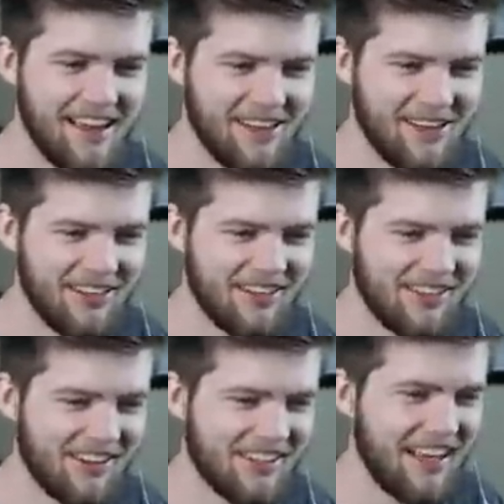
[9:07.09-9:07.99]
Yeah, you
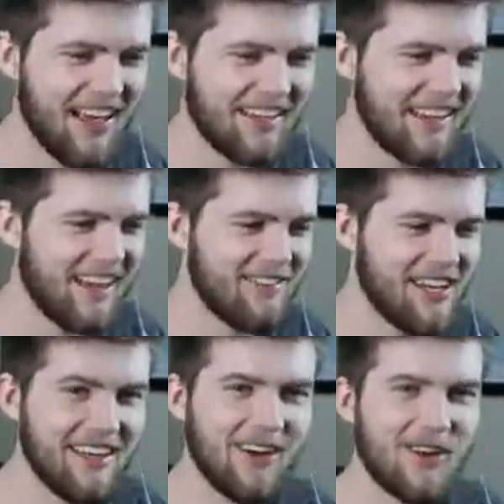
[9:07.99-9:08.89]
do. God damn
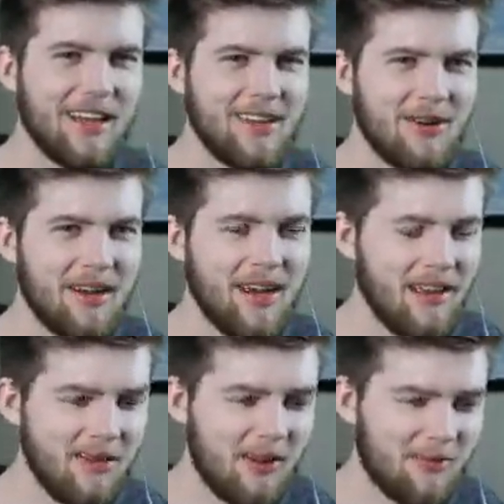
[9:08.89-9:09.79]
it. Okay, you're at
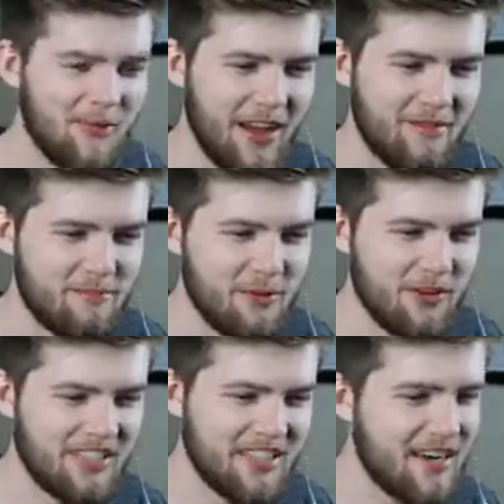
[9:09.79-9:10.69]
you're at five
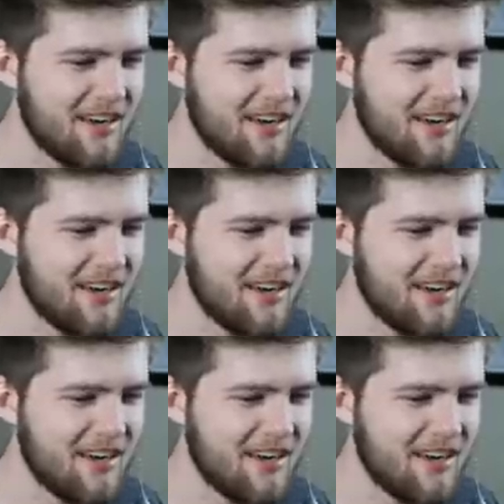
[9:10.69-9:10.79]
points